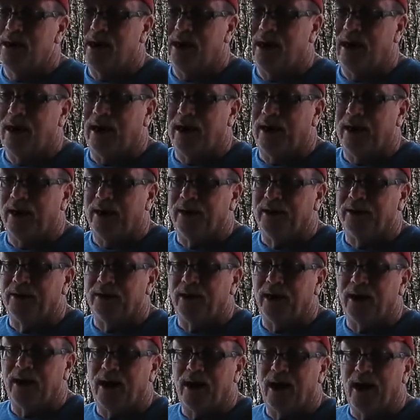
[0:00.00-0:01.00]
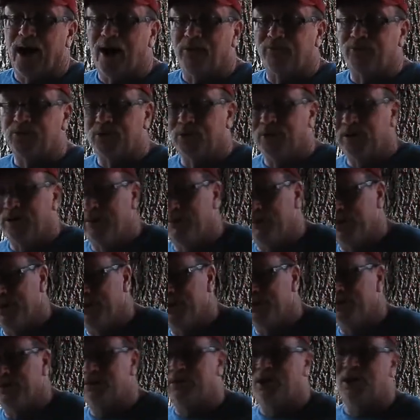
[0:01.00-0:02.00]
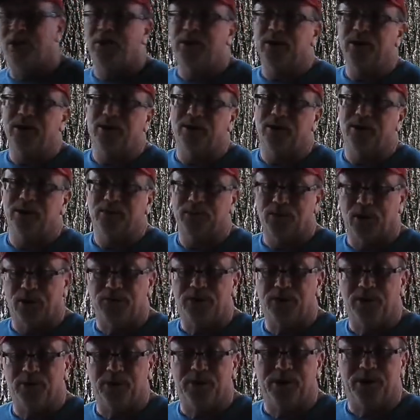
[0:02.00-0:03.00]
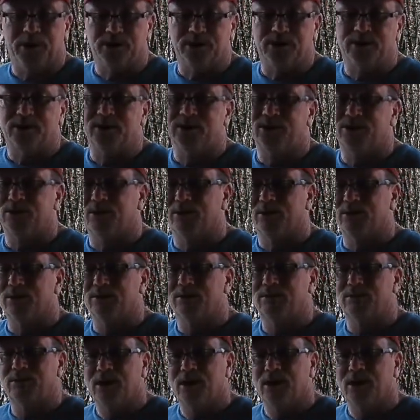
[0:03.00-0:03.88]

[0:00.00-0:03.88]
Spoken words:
And after you've been turning a few pieces, you'll